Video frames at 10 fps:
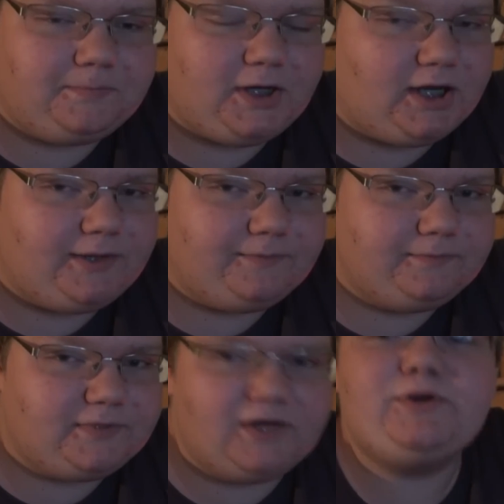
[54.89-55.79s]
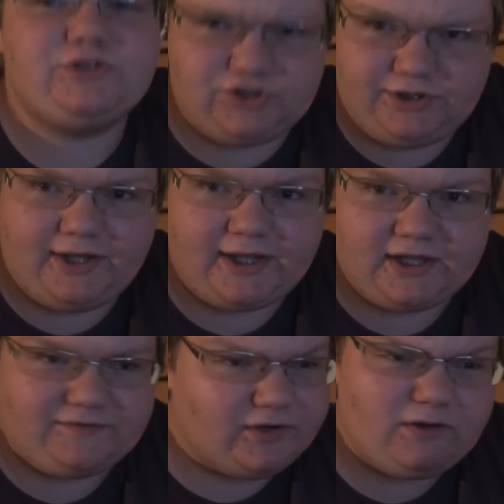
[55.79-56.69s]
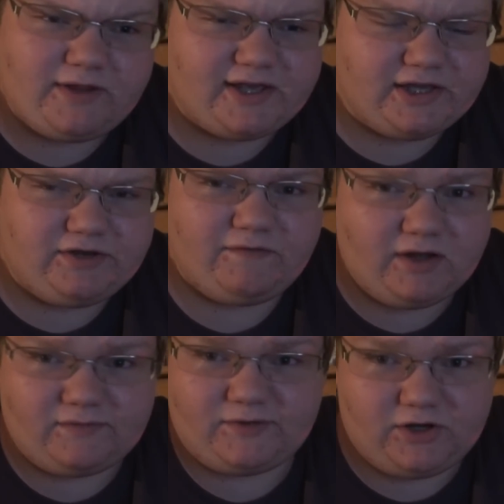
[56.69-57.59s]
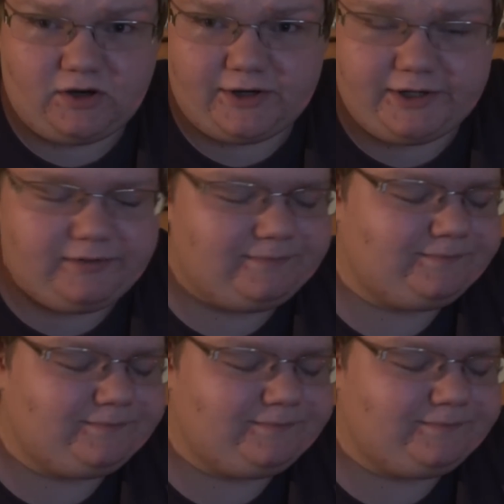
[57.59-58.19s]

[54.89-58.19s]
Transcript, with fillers: But well, you should like it. If you don't like it, you're fucking retarded.